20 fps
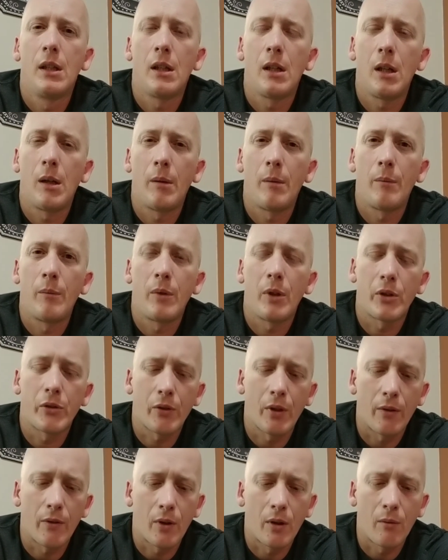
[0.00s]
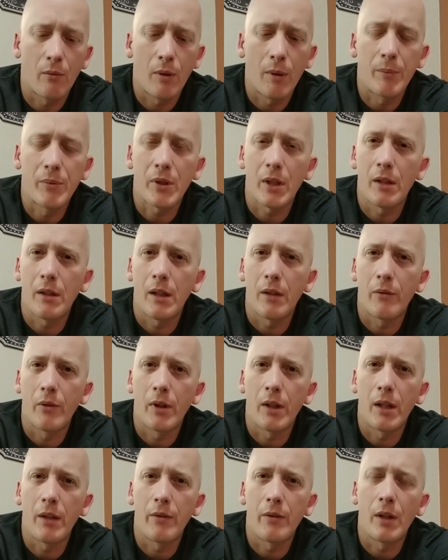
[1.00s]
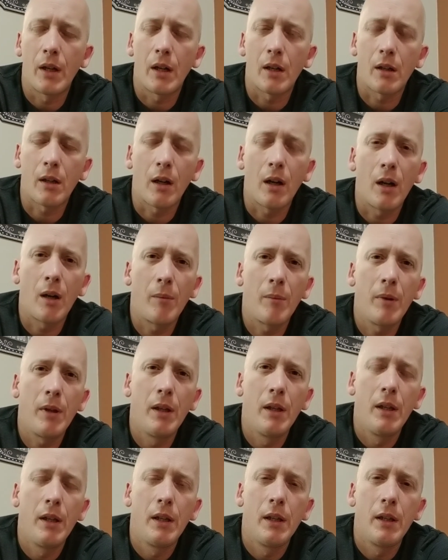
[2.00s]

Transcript: Um, we also have our website, everdave.com